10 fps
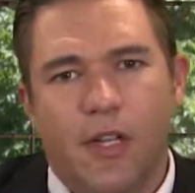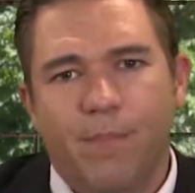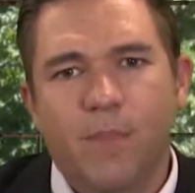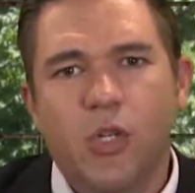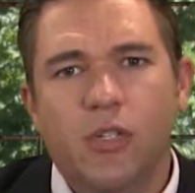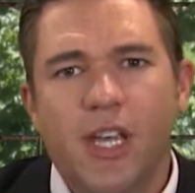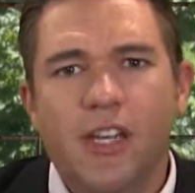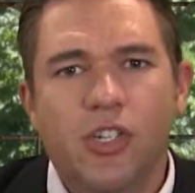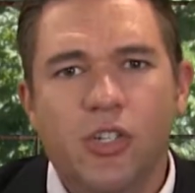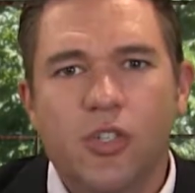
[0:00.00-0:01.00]

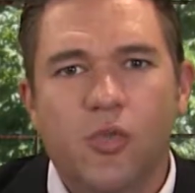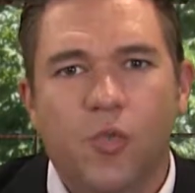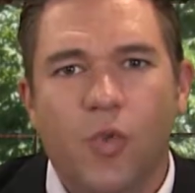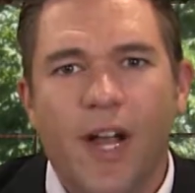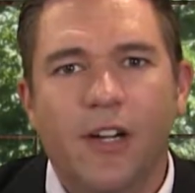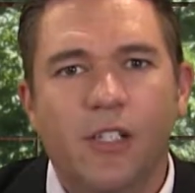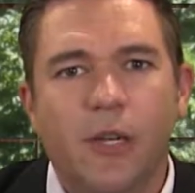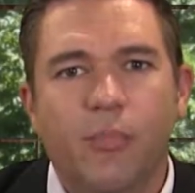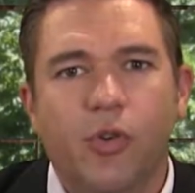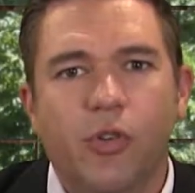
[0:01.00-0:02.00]
mutations
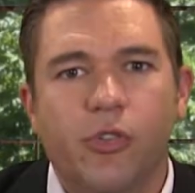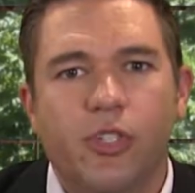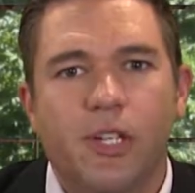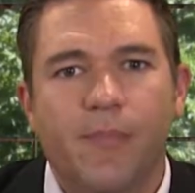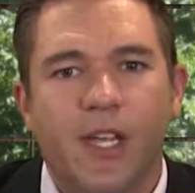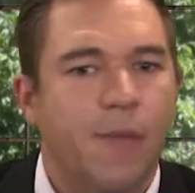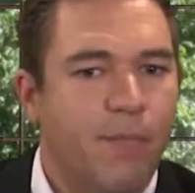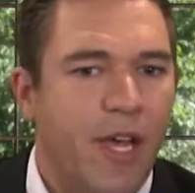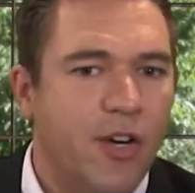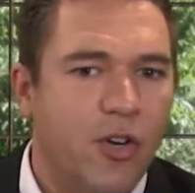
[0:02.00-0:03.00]
rarely produce something
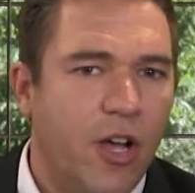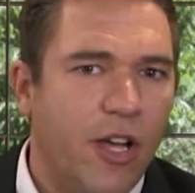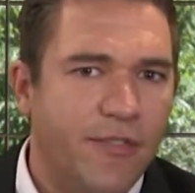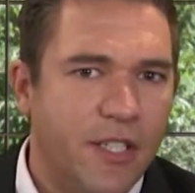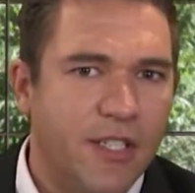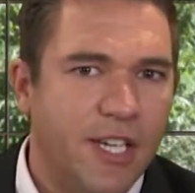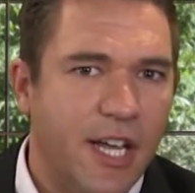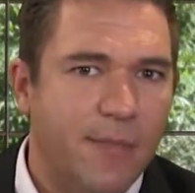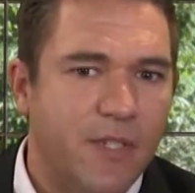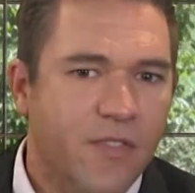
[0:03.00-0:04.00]
better. Oftentimes, in